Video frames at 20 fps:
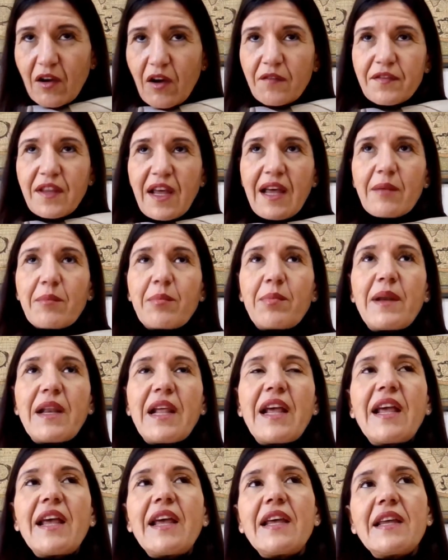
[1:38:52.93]
of that
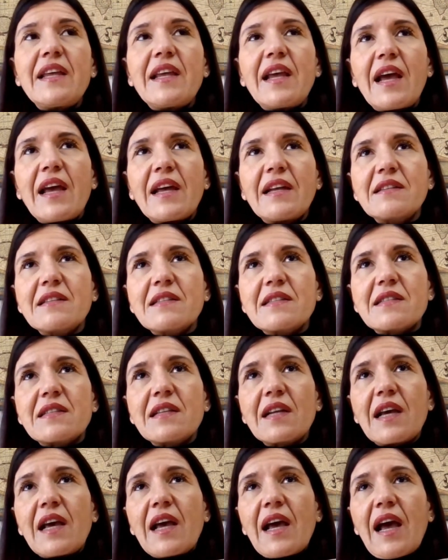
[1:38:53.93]
play, and
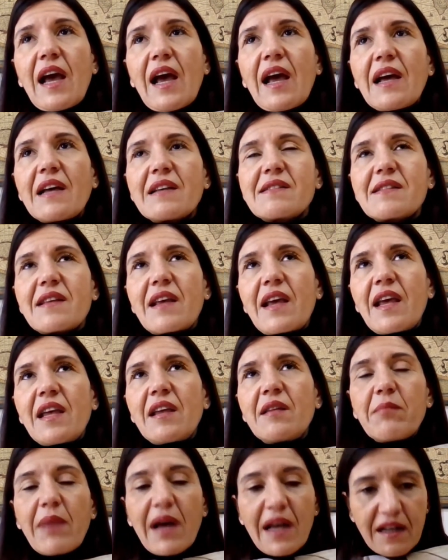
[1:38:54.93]
as
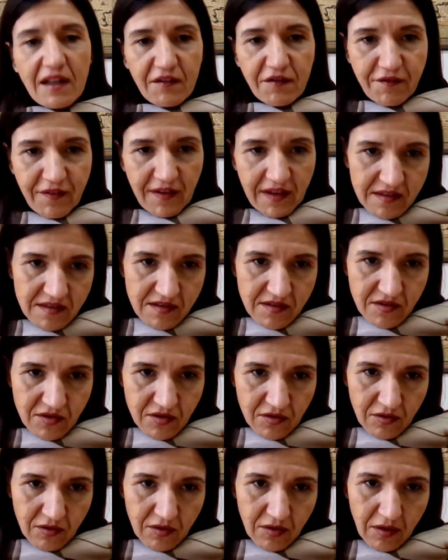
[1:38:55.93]
a
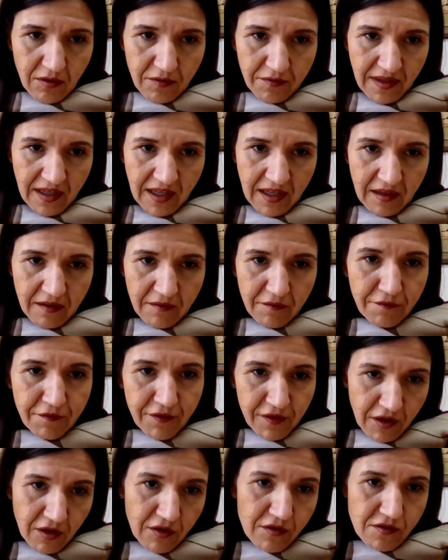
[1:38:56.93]
manifesto of a
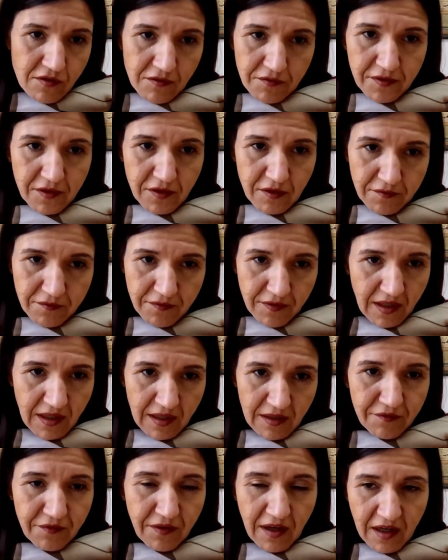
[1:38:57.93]
philosophy of
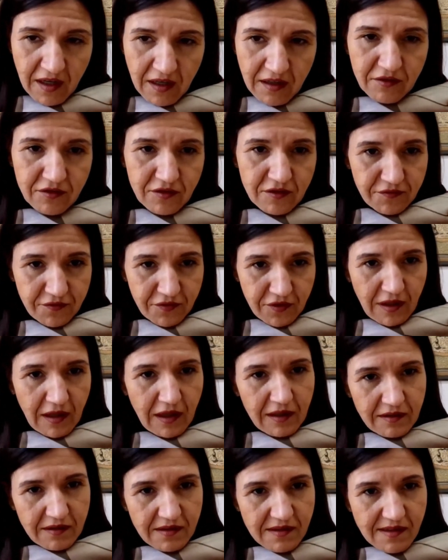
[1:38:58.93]
life. Art for
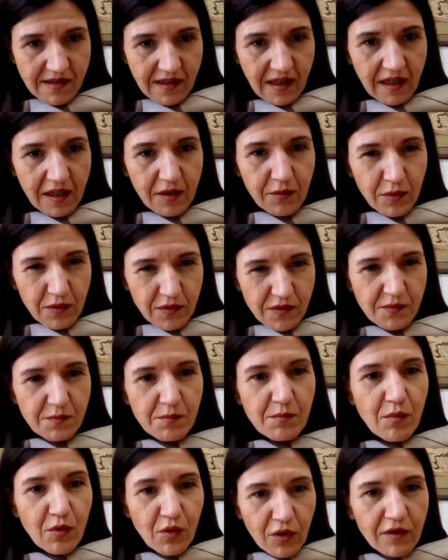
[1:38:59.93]
art's sake was
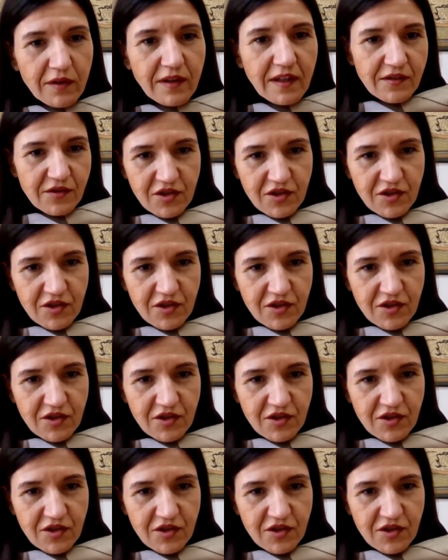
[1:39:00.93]
more